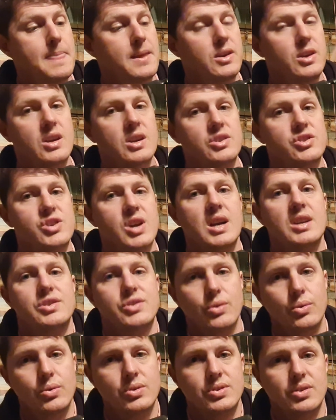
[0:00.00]
you can change
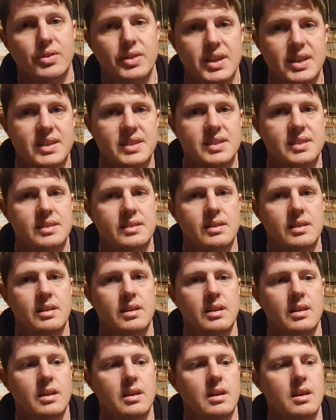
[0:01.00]
the hooks on this.
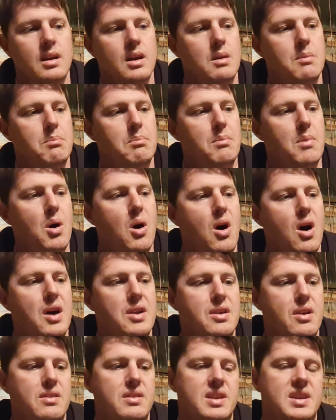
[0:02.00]
I
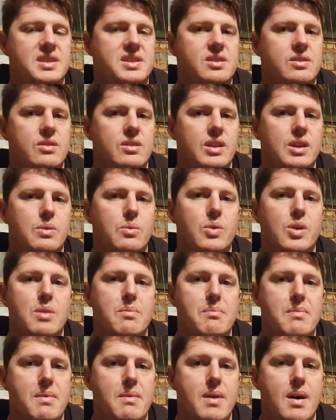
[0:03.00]
don't necessarily want
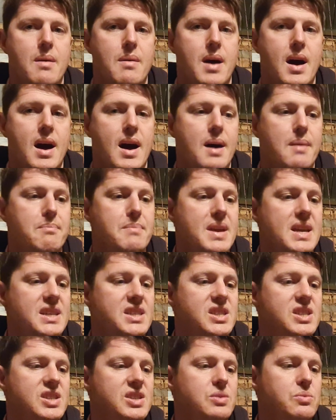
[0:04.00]
to
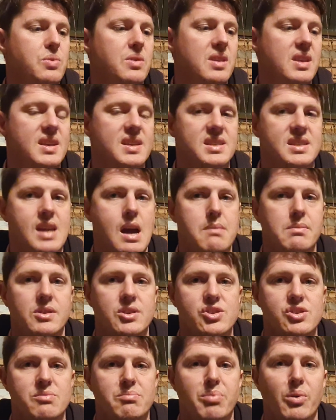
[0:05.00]
mess with the
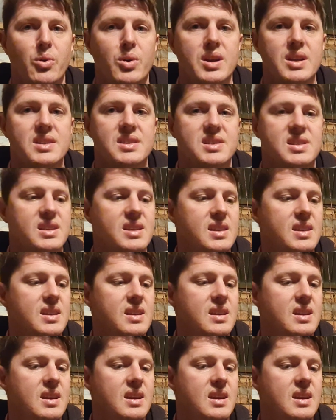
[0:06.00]
established buoyancy